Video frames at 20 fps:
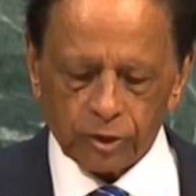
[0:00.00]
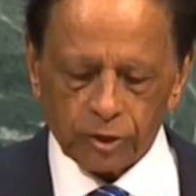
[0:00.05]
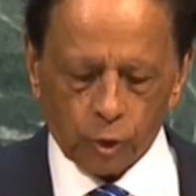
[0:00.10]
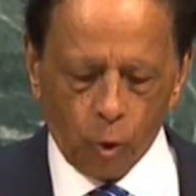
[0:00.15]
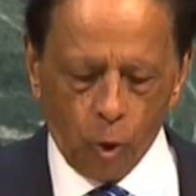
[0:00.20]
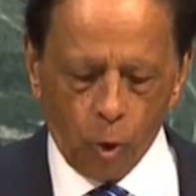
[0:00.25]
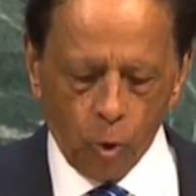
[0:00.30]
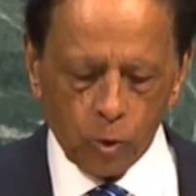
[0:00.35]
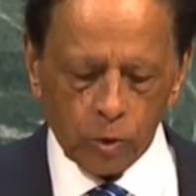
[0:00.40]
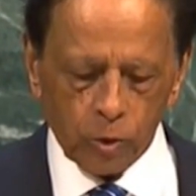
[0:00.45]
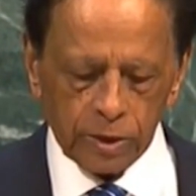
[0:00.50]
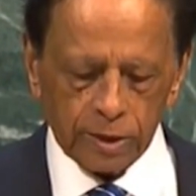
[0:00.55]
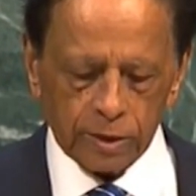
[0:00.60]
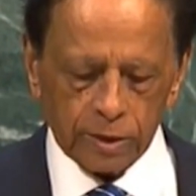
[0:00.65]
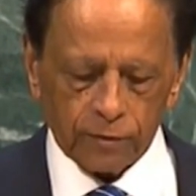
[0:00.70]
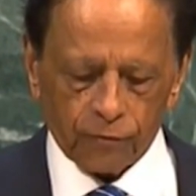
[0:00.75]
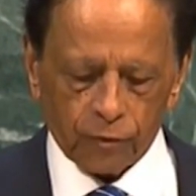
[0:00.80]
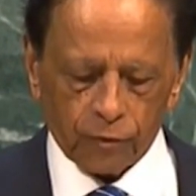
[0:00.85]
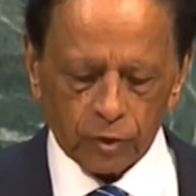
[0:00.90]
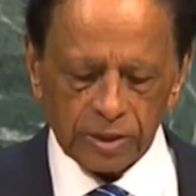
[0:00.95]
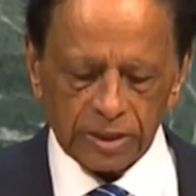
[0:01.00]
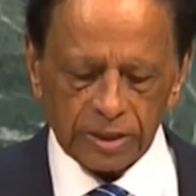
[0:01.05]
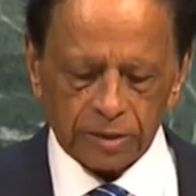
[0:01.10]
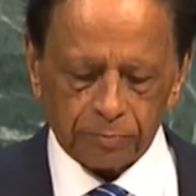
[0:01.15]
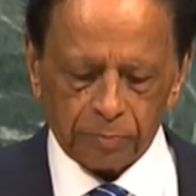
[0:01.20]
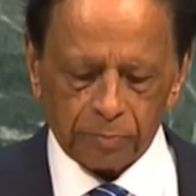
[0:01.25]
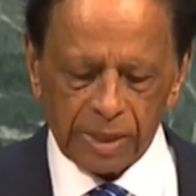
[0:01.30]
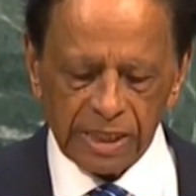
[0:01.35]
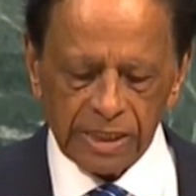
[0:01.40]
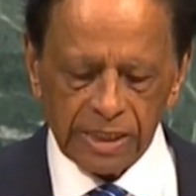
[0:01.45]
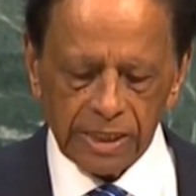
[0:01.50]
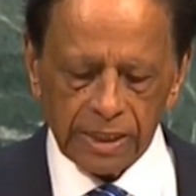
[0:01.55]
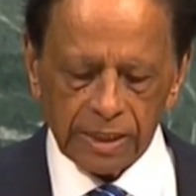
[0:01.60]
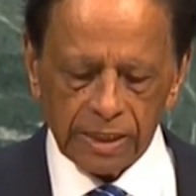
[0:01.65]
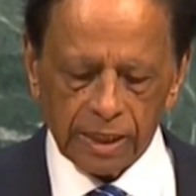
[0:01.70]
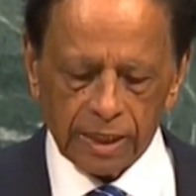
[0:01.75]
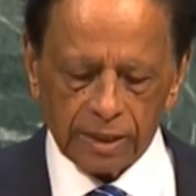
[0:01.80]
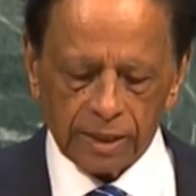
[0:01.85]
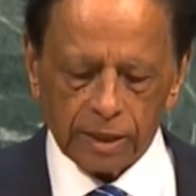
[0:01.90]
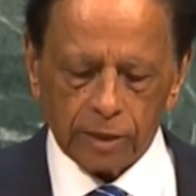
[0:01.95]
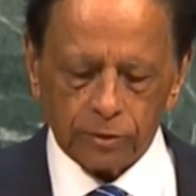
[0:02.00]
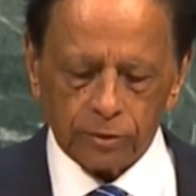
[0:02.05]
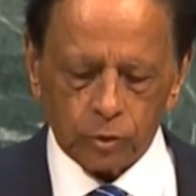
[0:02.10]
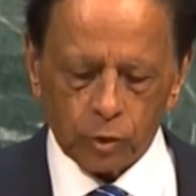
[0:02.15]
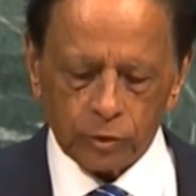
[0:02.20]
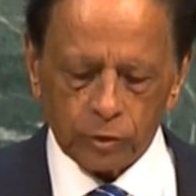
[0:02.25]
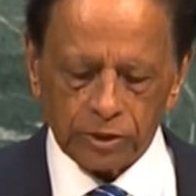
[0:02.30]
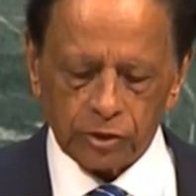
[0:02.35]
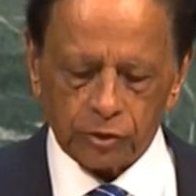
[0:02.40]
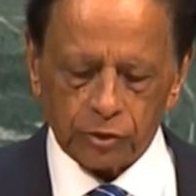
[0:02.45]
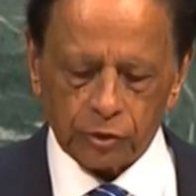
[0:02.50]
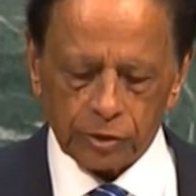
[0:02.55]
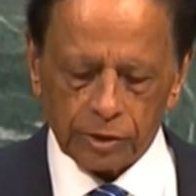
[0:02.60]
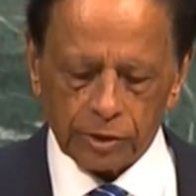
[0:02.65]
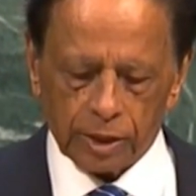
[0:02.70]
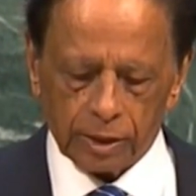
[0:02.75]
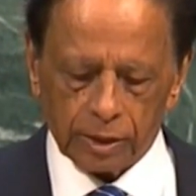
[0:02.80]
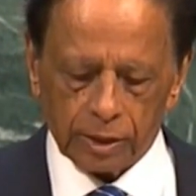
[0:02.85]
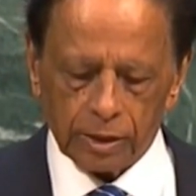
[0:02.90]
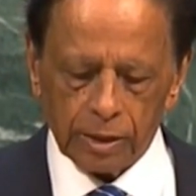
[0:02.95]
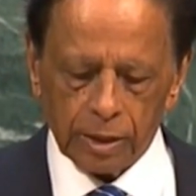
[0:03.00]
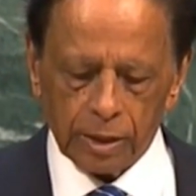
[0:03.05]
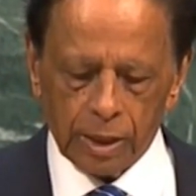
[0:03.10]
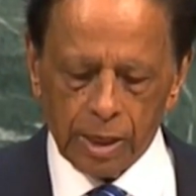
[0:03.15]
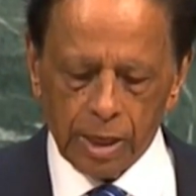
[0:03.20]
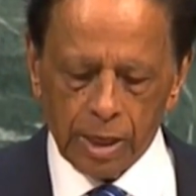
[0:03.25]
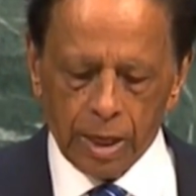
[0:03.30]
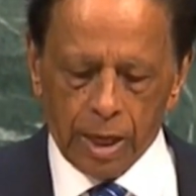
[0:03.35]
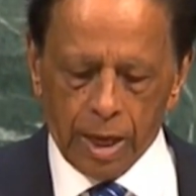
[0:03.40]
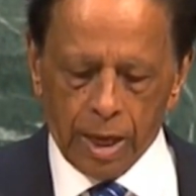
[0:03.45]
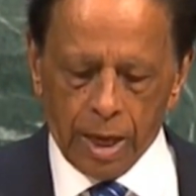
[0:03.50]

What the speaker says: which called for a speedy and unconditional